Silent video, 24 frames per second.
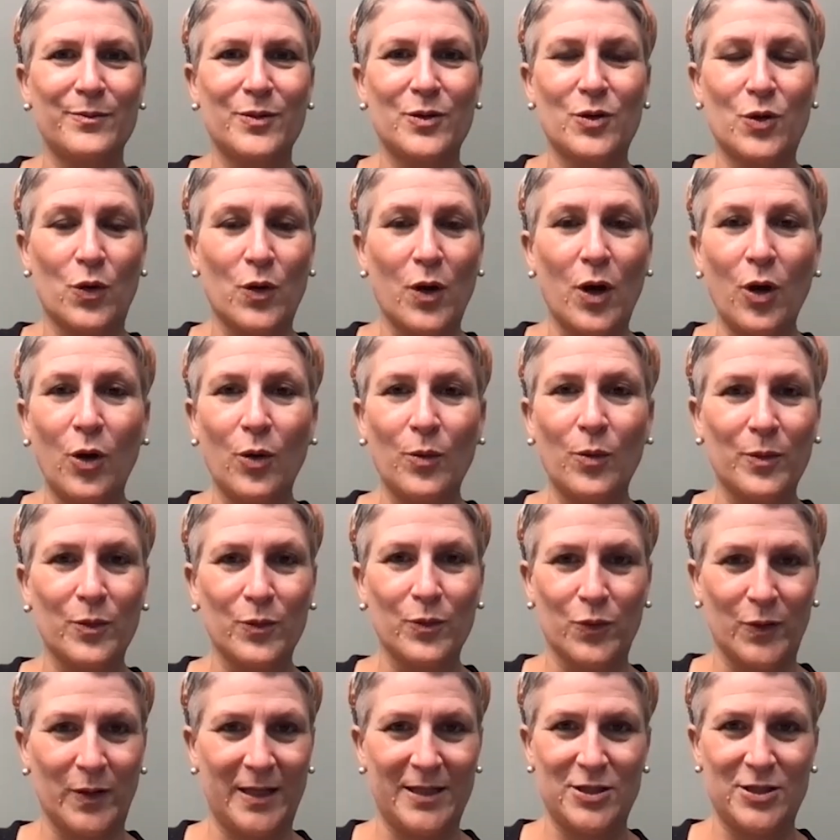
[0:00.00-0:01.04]
Chrome
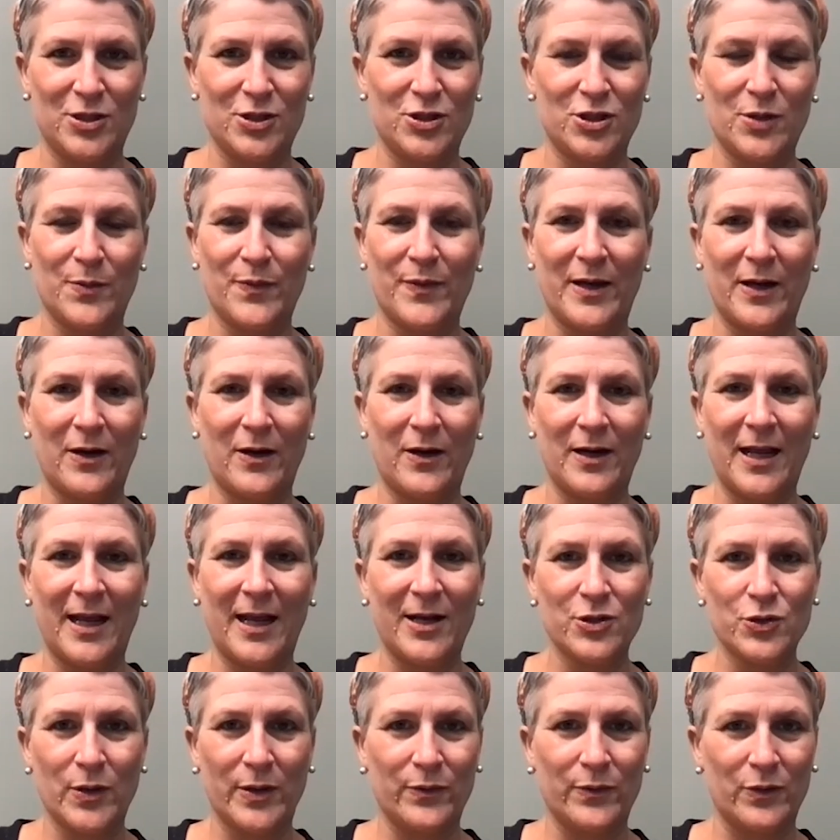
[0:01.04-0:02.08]
relationship there, and
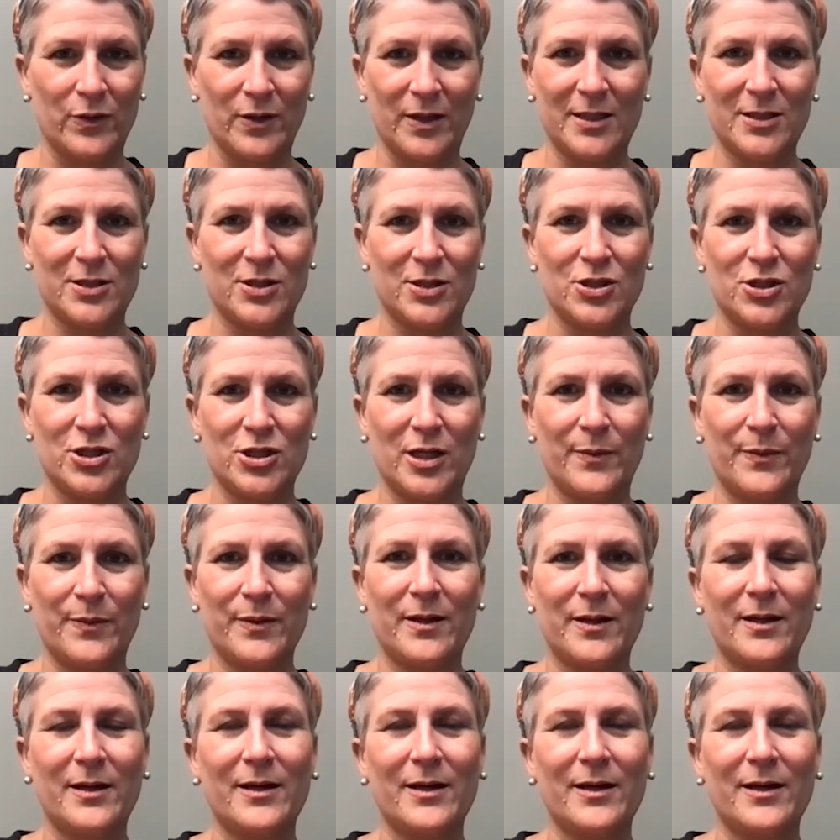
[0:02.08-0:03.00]
Android relationship.